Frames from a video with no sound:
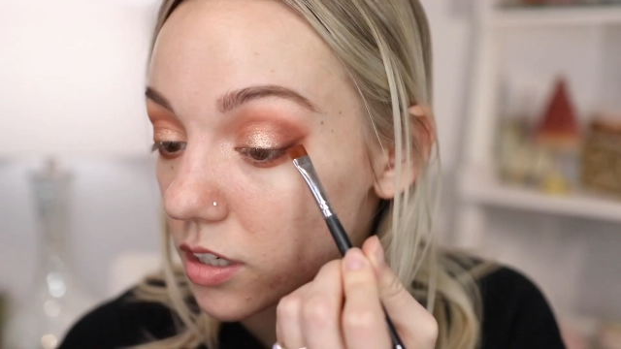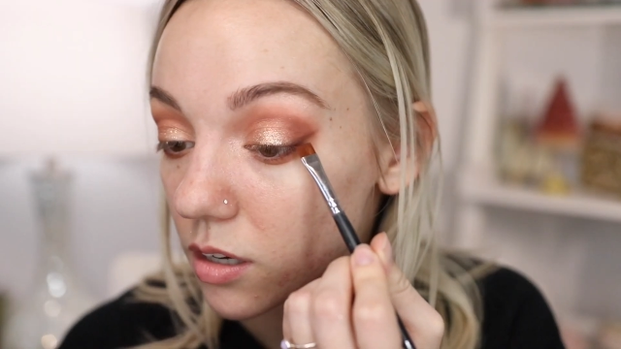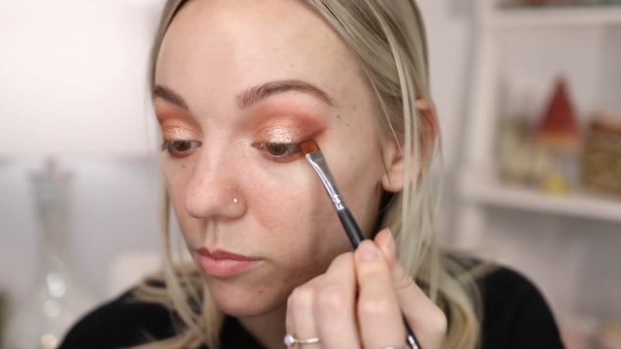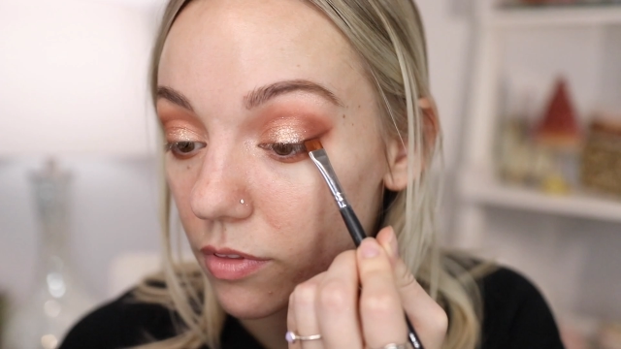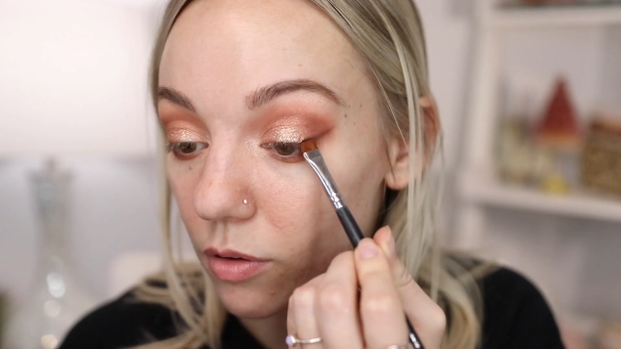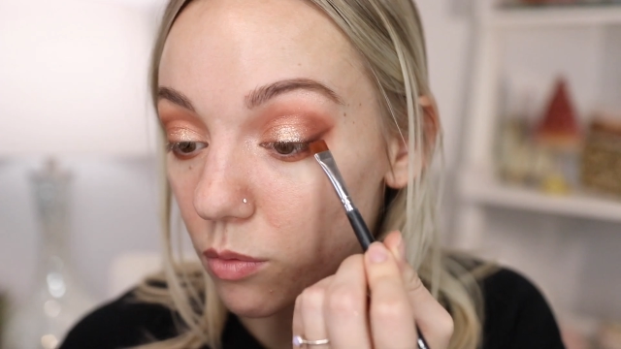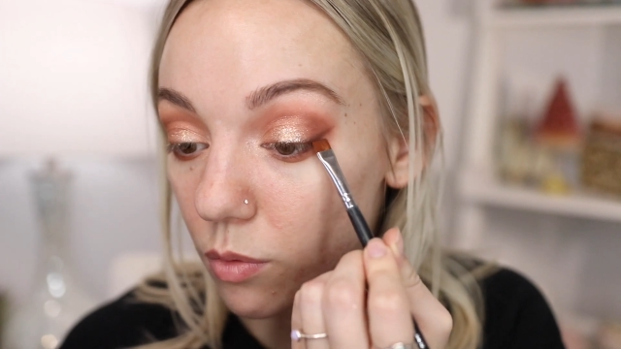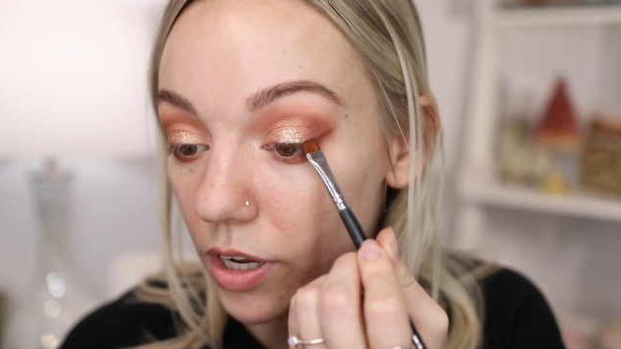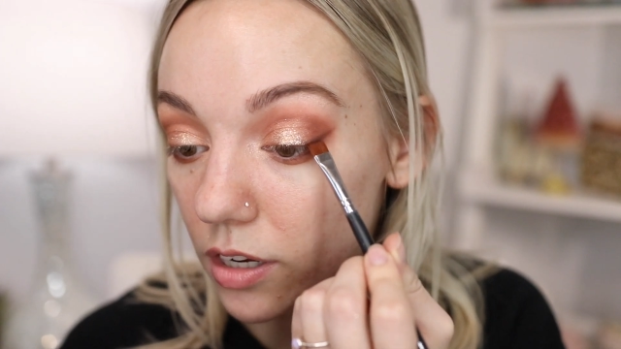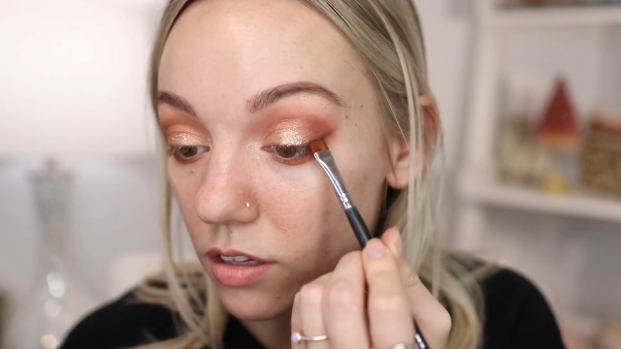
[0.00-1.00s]
clean up the
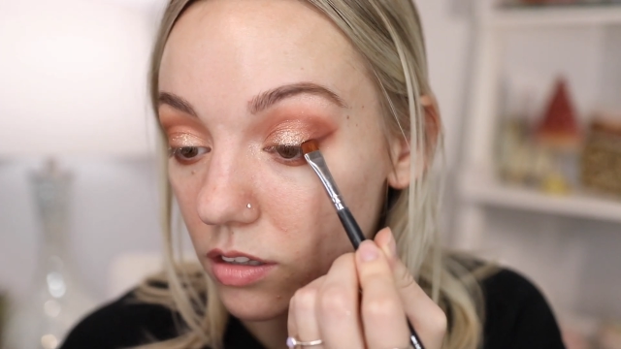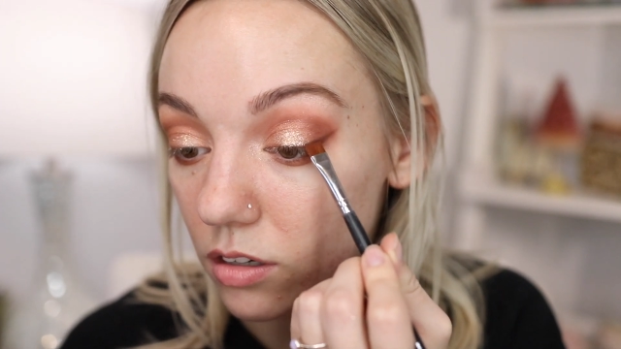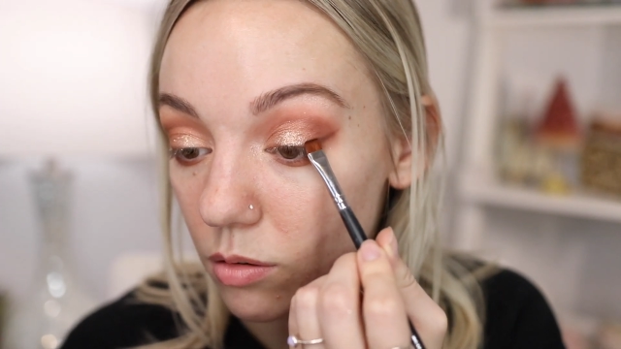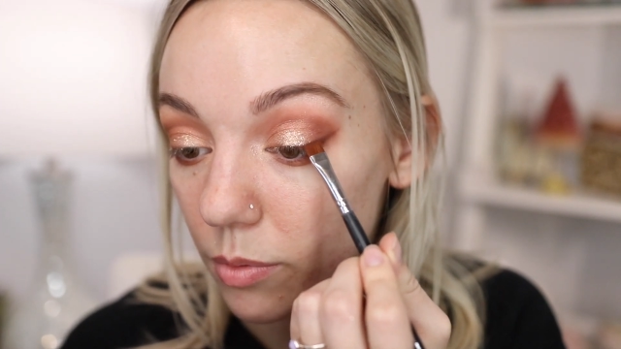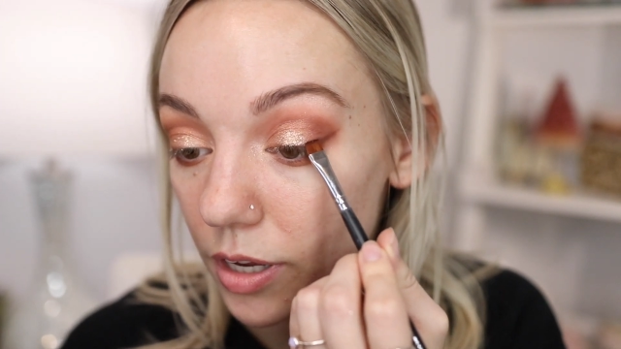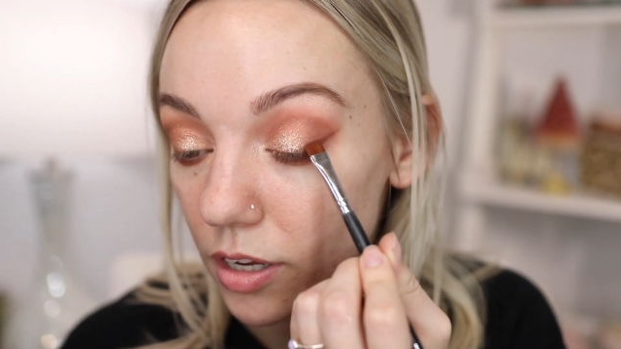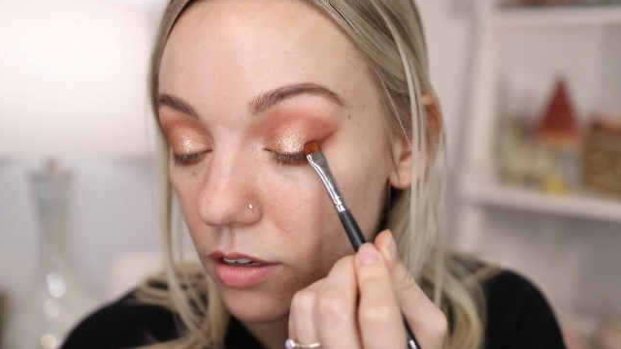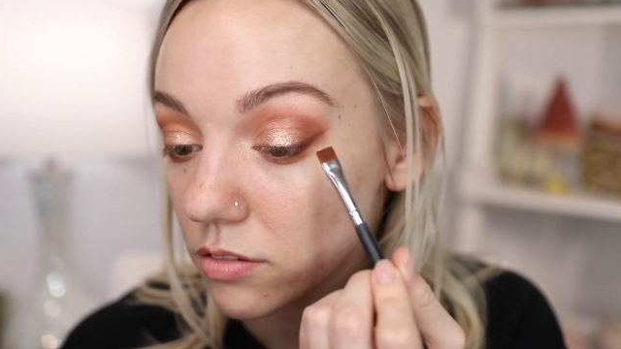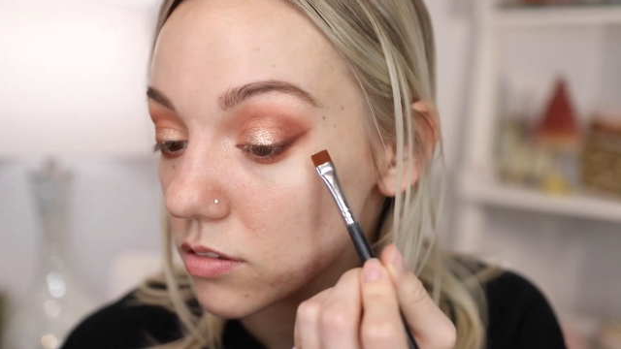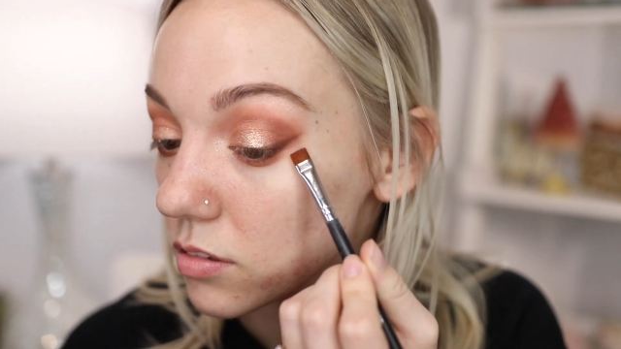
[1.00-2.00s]
wing a little bit.